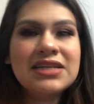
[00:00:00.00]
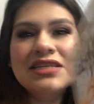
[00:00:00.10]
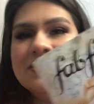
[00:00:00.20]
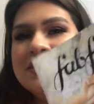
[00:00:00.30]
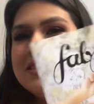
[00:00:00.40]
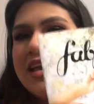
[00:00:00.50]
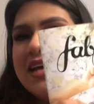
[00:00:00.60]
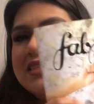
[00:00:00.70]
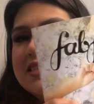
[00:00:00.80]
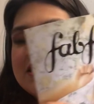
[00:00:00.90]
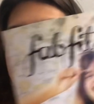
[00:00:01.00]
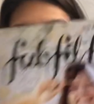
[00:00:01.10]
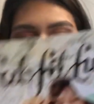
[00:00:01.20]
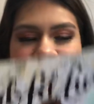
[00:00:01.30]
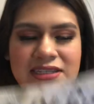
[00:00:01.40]
So it's, yeah, it's this
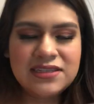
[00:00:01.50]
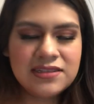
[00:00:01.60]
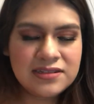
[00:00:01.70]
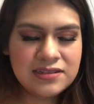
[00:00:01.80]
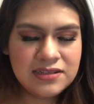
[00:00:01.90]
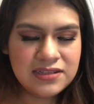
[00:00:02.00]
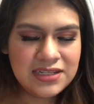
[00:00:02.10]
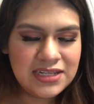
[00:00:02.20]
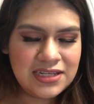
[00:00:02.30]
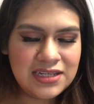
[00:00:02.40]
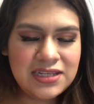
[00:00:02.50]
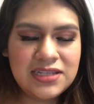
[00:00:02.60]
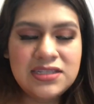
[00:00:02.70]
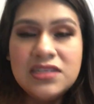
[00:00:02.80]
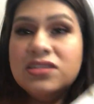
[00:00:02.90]
magazine.
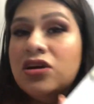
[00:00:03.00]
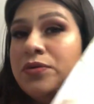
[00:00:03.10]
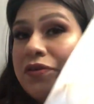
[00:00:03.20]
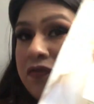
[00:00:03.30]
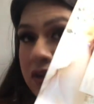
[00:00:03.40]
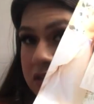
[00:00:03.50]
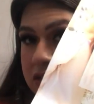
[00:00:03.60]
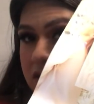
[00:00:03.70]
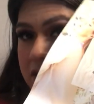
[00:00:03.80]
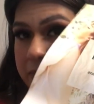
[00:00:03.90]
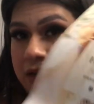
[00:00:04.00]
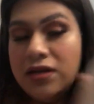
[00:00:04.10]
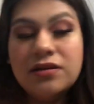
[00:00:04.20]
It says, "Are we friends?" Yeah, in the back.